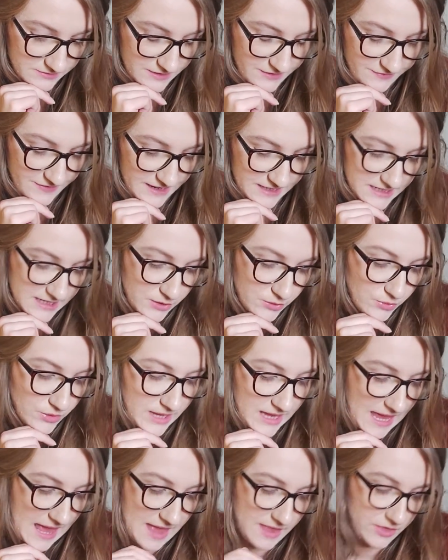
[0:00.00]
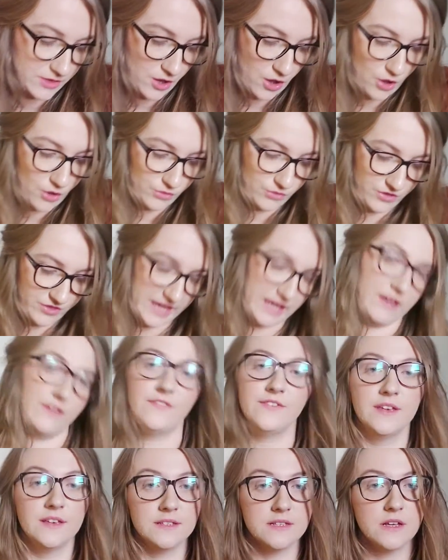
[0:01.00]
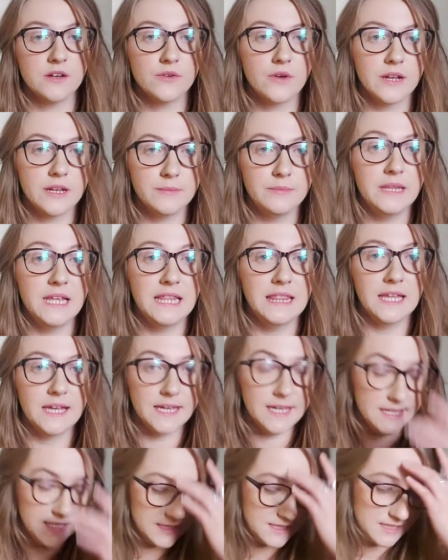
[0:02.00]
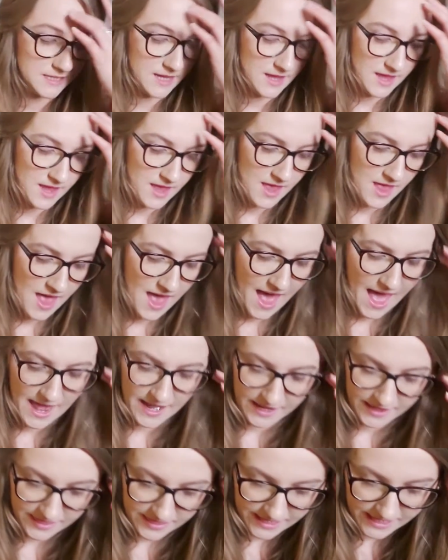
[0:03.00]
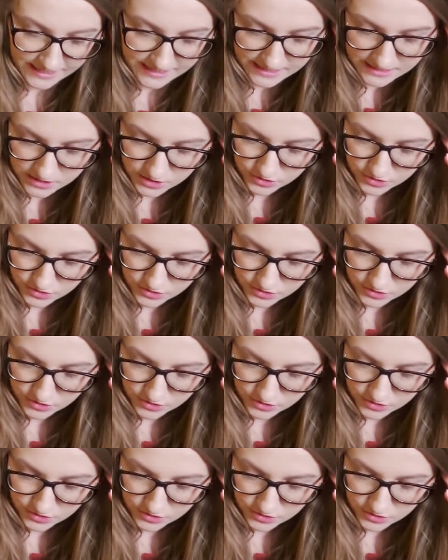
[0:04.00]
In fact, the whole thing feels incredibly light, and I think that